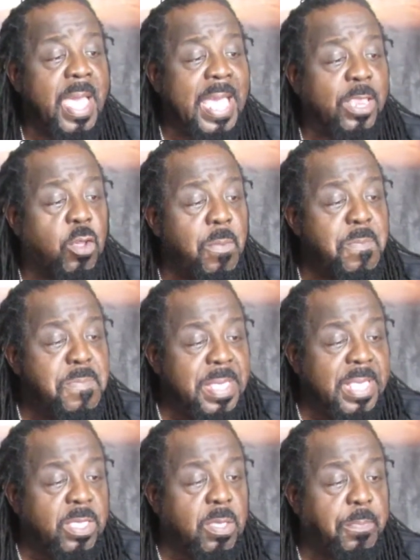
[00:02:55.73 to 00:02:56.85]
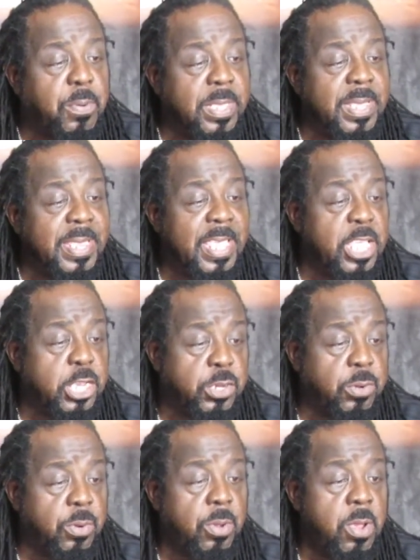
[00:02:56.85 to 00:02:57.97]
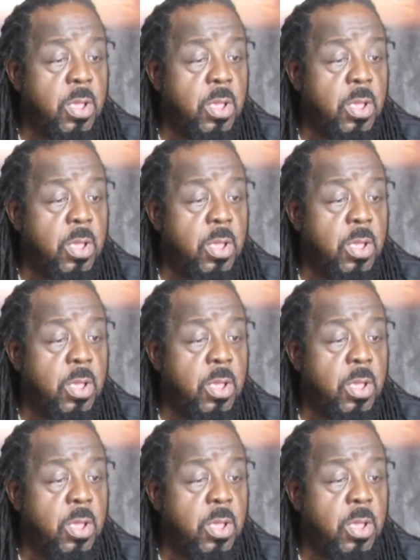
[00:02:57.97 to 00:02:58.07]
had committed to putting the issue,